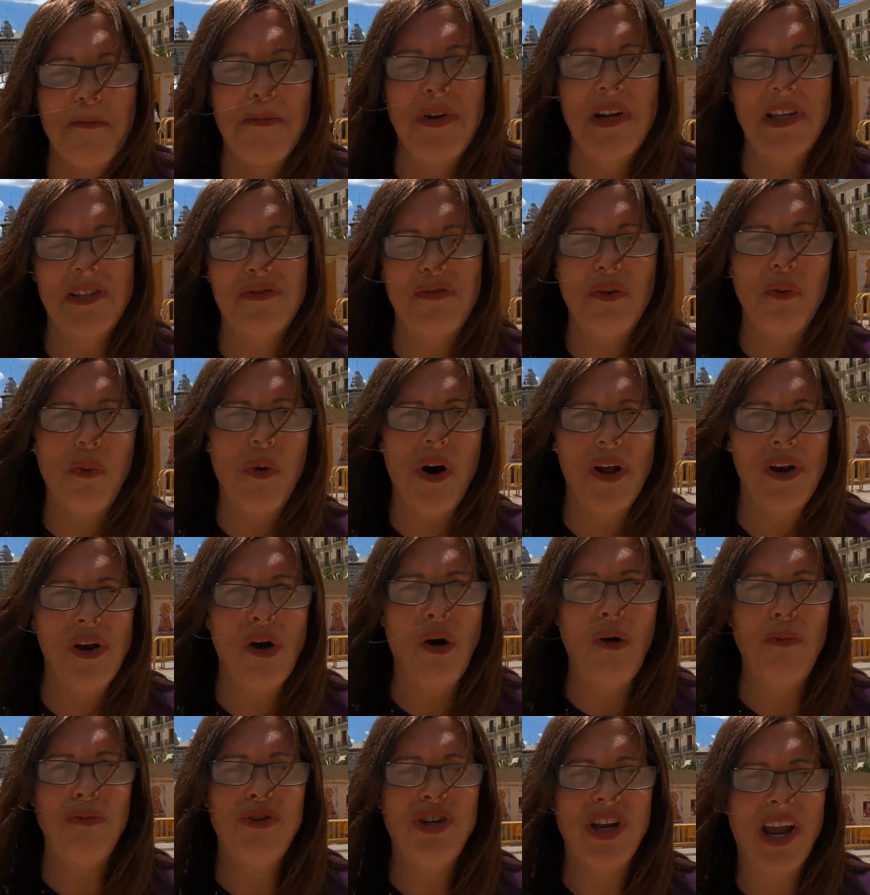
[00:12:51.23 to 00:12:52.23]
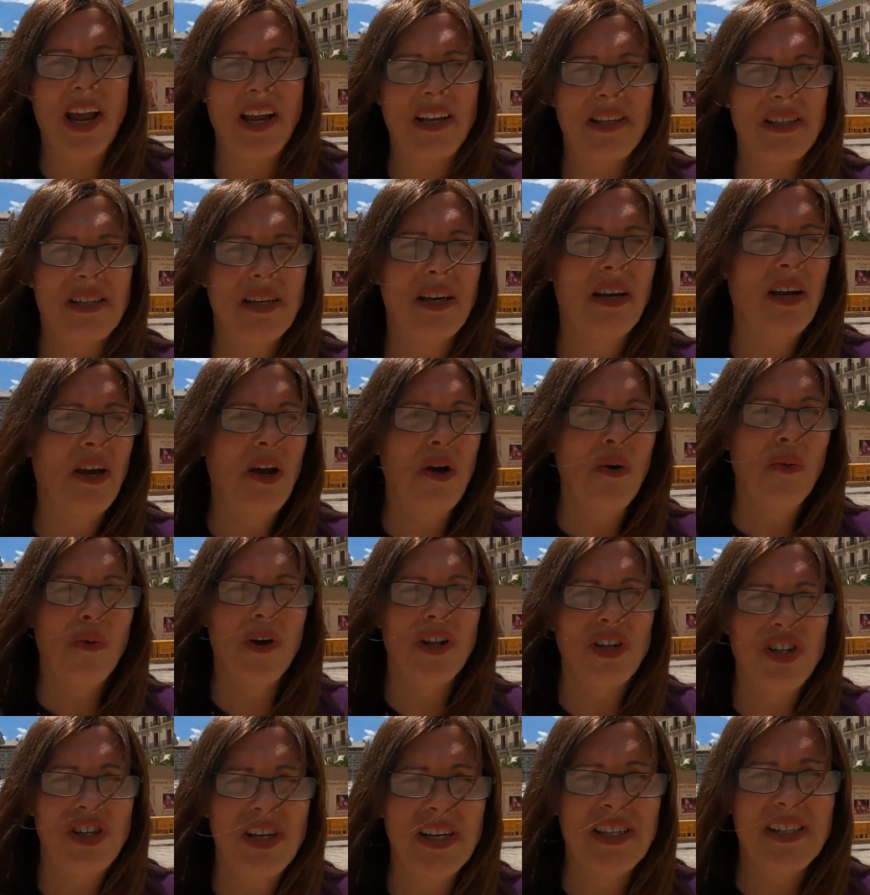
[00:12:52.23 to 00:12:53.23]
but it's for one object
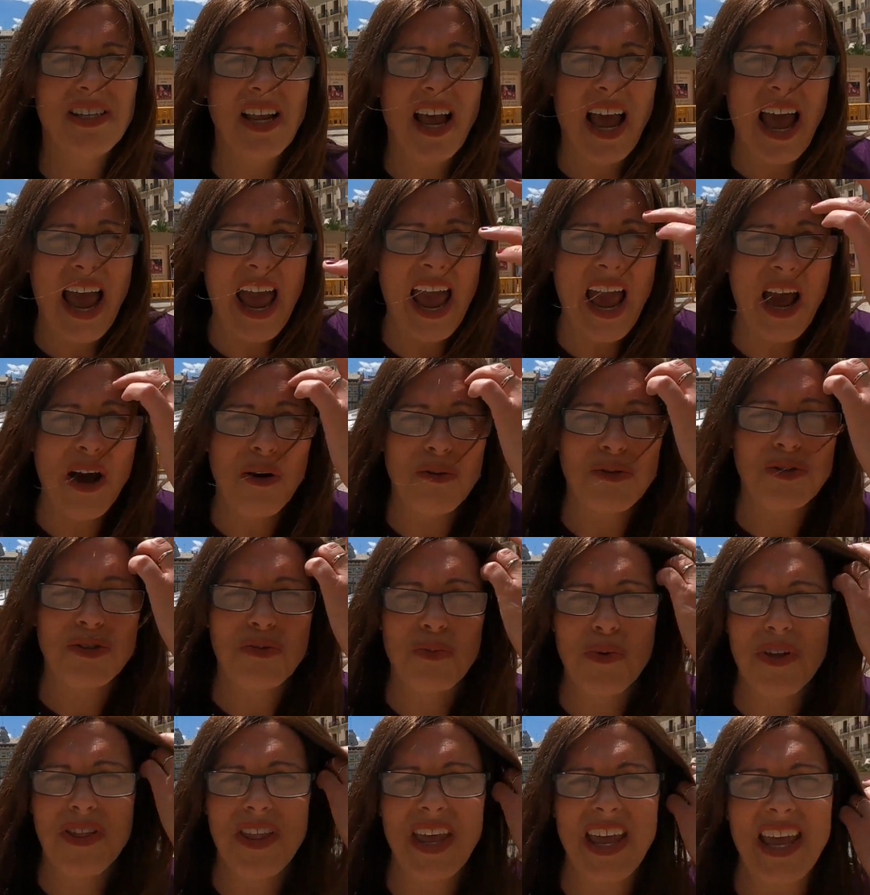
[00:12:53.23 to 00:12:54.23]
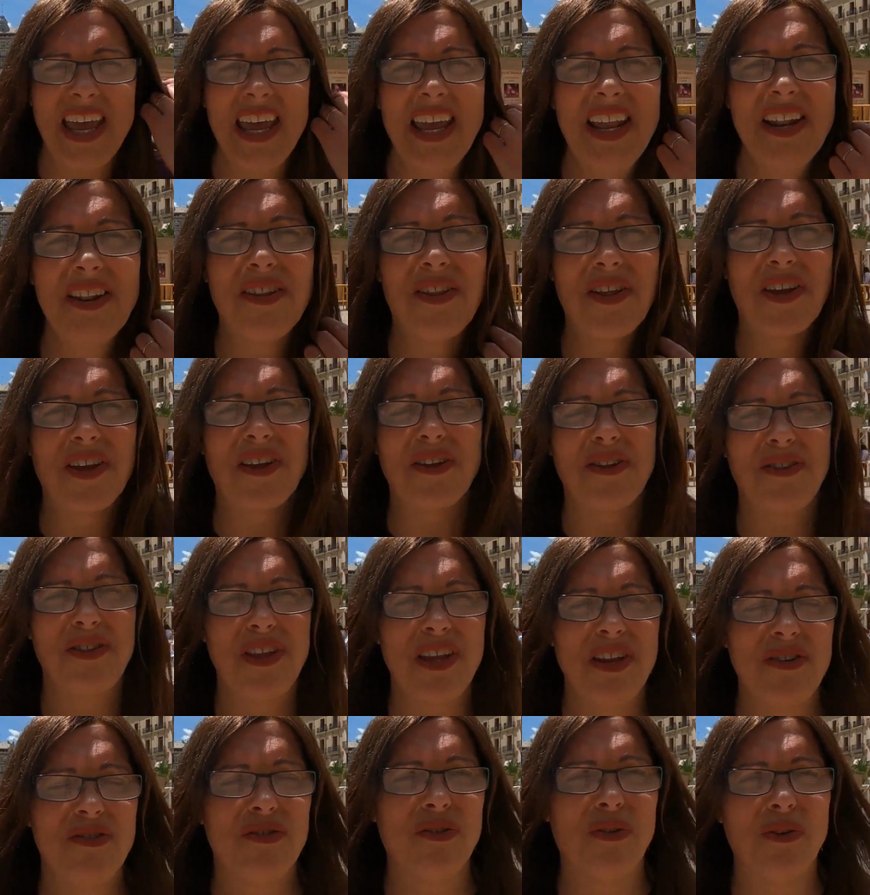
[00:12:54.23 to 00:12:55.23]
which is housed within the
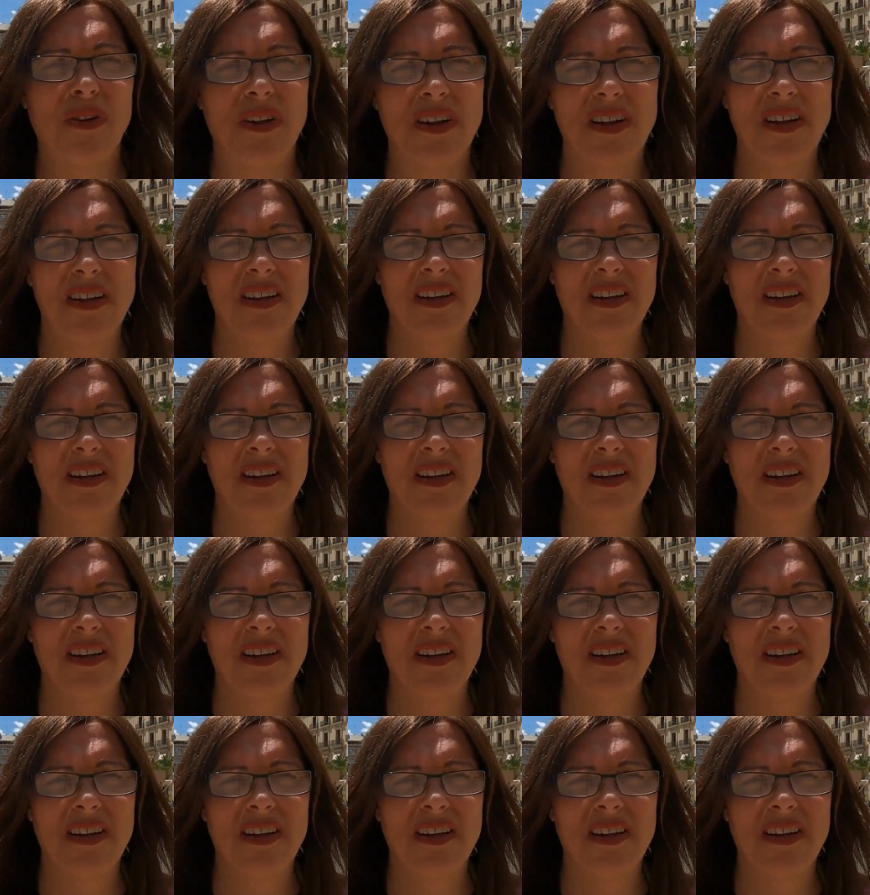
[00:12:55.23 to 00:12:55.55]
cathedral,